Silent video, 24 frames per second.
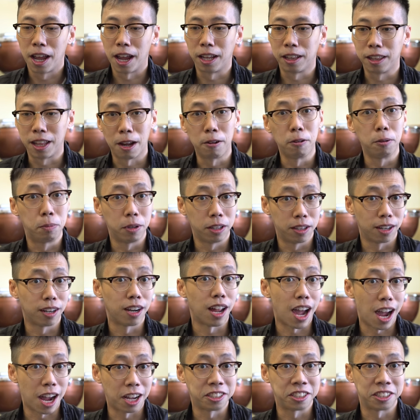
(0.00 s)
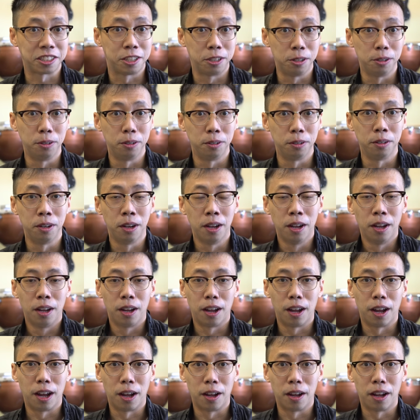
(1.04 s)
And that would be the last tune
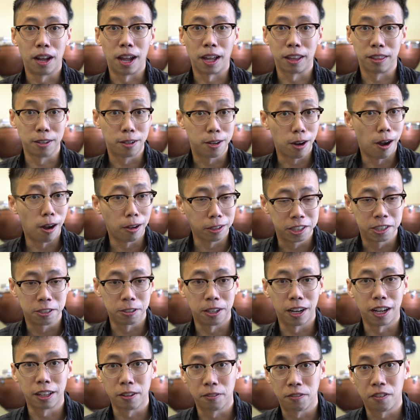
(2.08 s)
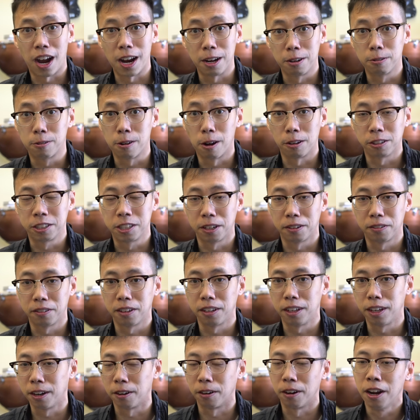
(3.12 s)
at the concert, at the final concert of
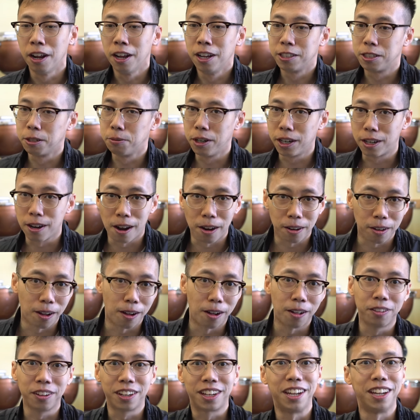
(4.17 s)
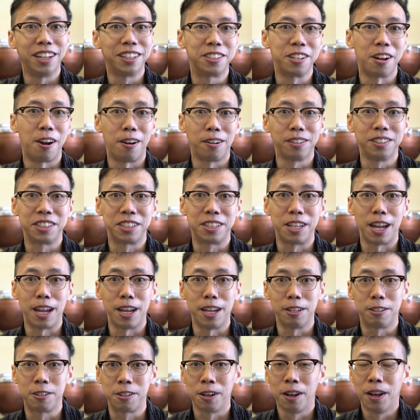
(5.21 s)
the year. So we got all the kids on
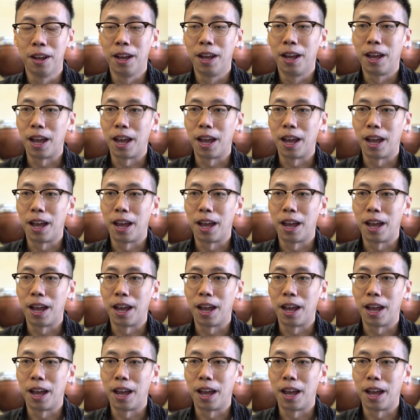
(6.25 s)
stage.